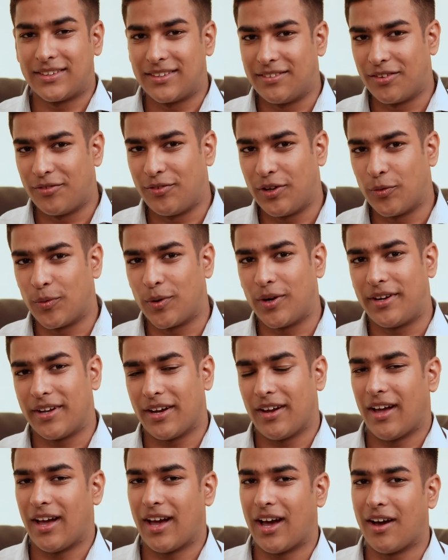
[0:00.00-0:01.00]
we would
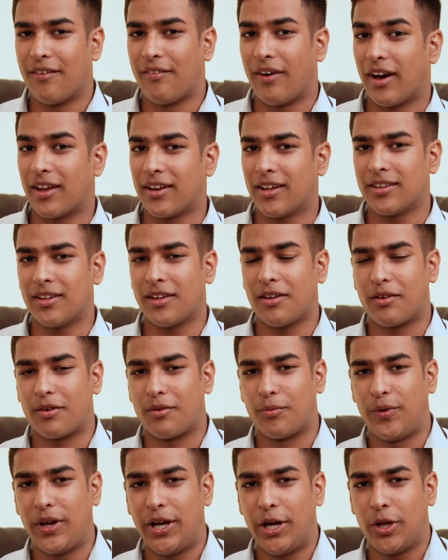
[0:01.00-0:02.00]
have another
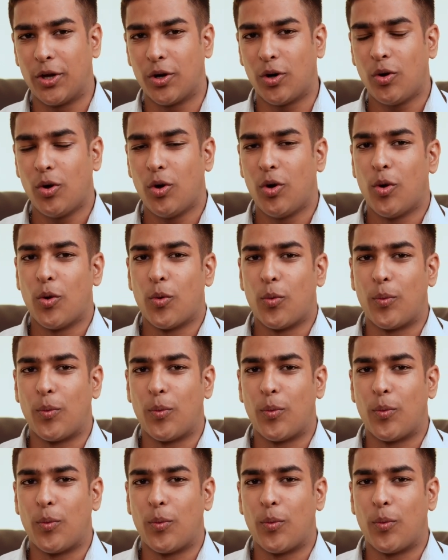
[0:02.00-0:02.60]
video